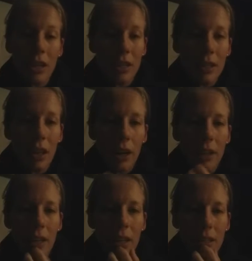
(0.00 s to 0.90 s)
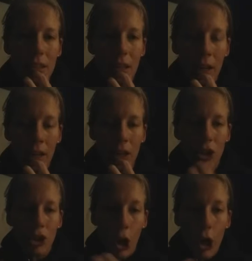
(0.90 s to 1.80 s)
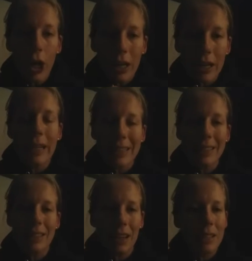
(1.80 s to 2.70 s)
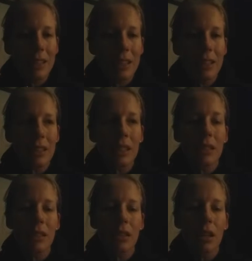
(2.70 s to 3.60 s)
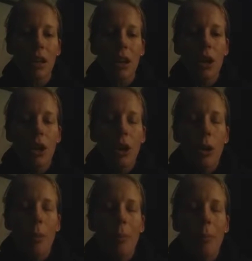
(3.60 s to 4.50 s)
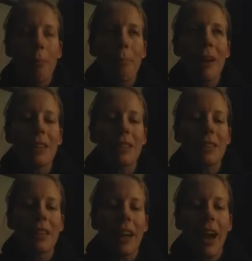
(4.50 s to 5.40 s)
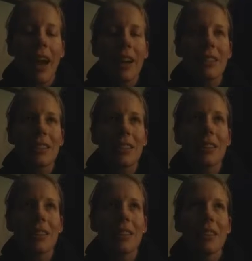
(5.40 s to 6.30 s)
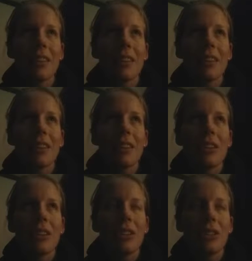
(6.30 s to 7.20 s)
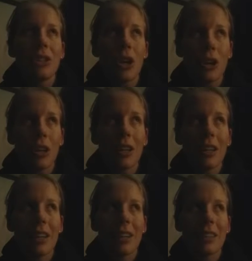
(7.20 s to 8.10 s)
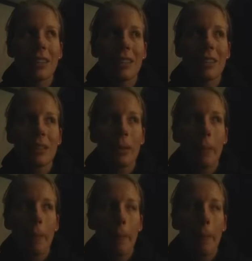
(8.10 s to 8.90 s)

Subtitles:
It's not that it's like darkness doesn't exist. It's that darkness